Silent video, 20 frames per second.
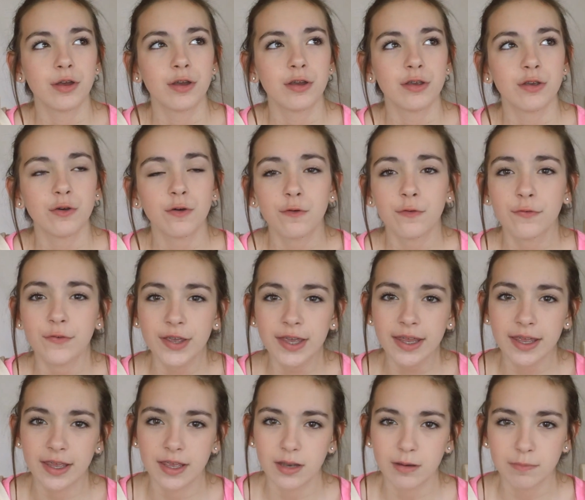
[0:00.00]
you'll fit
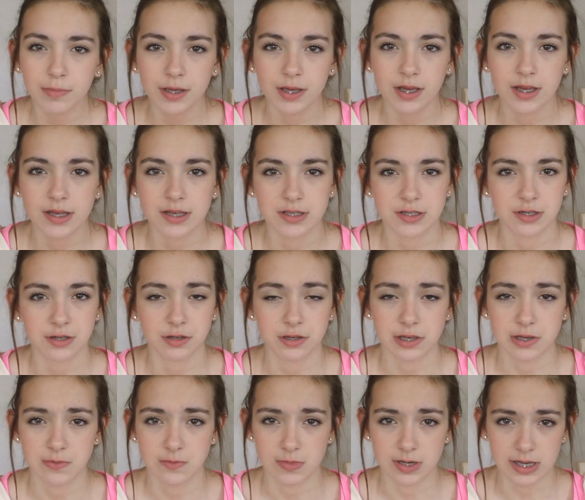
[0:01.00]
in because you're
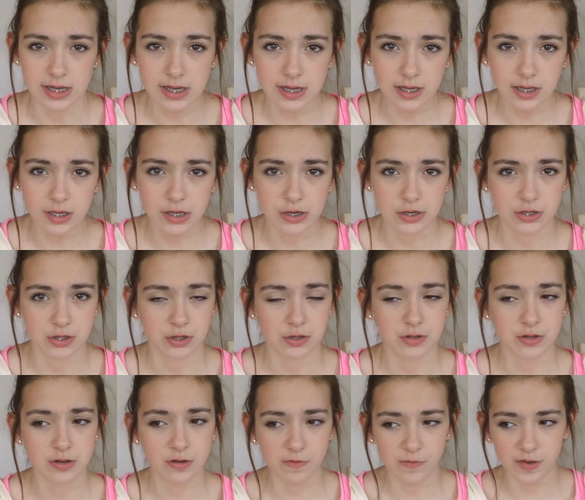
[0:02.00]
unique. You
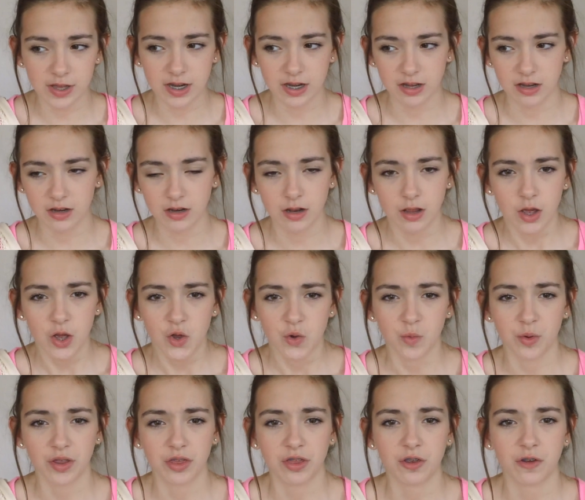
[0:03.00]
should fit in
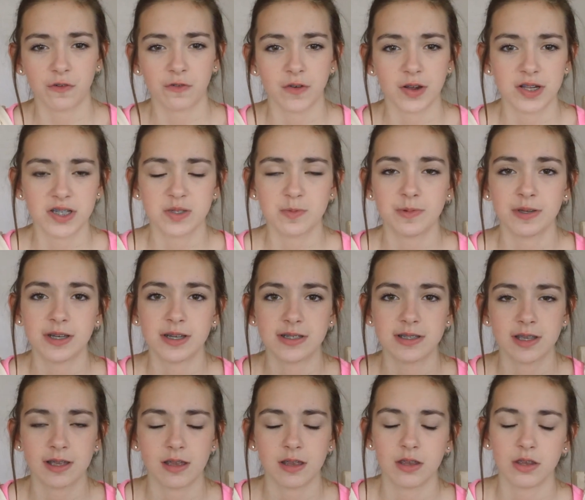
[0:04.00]
with your friends because
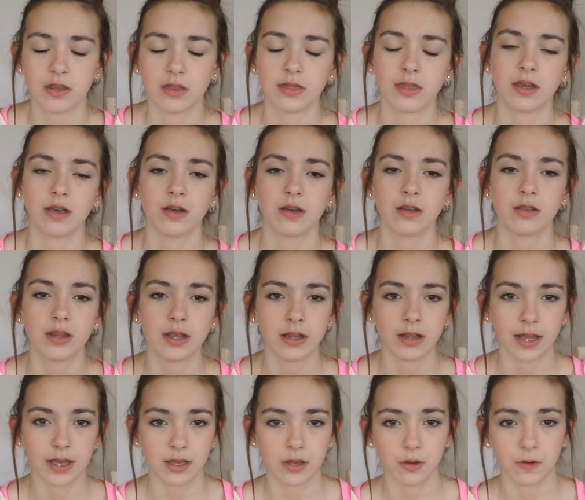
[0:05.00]
they
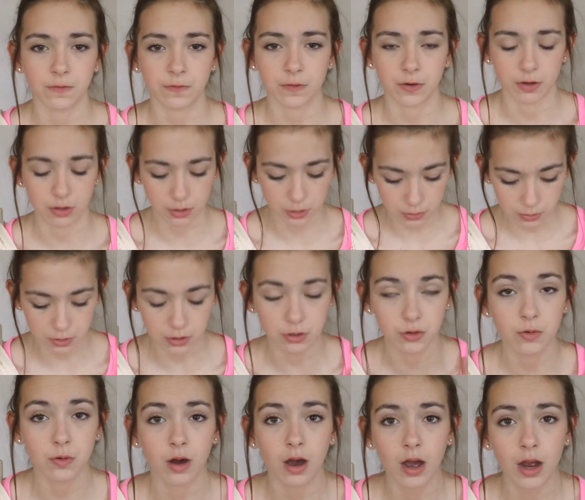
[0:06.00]
like you for who
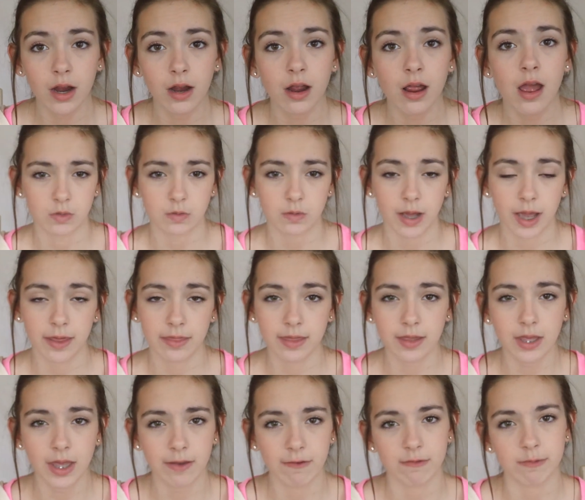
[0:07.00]
you are. I
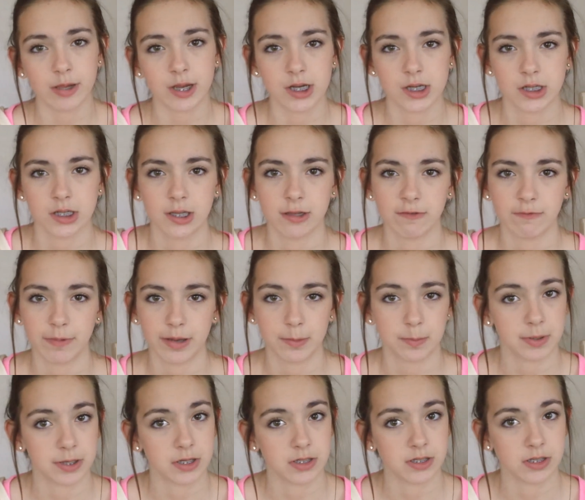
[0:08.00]
think everybody should live by
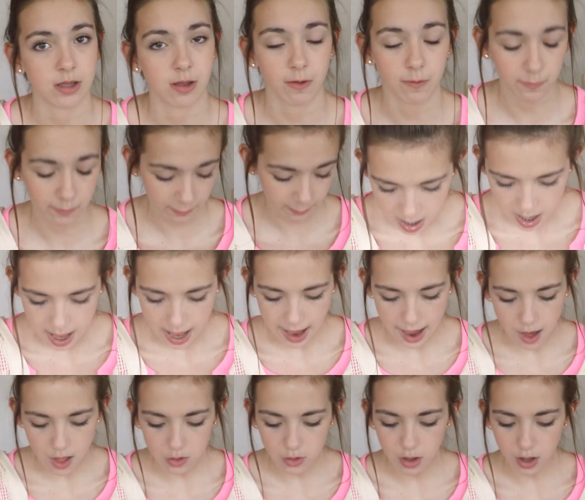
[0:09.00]
be yourself.
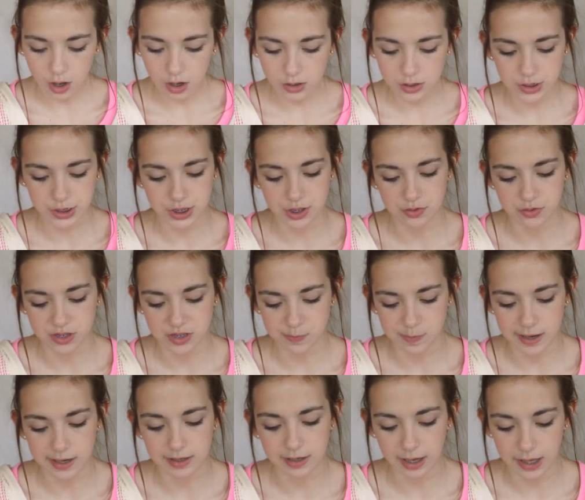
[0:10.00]
How long do you
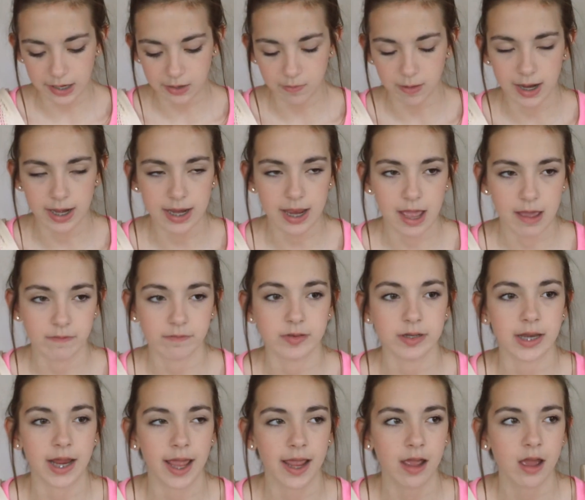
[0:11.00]
spend getting ready every
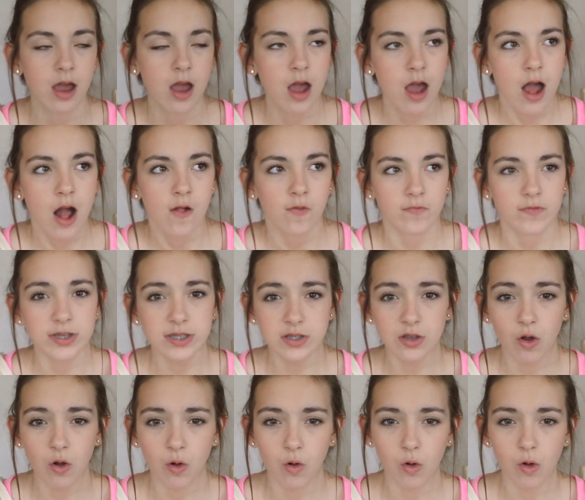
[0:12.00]
day? This
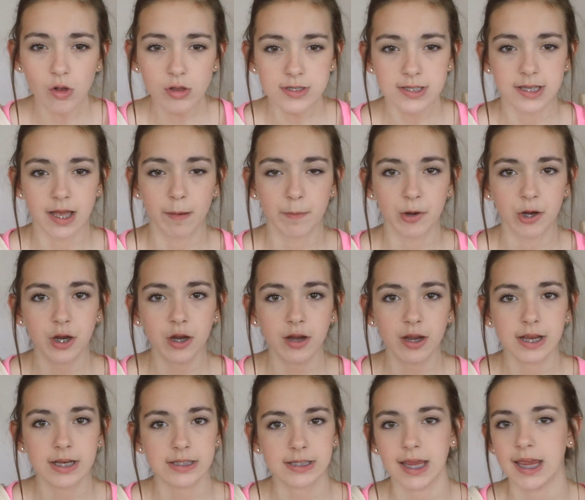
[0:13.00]
whole summer,
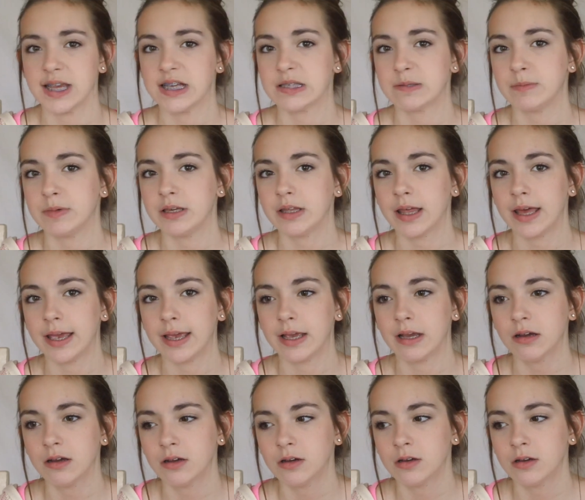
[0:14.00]
it takes me like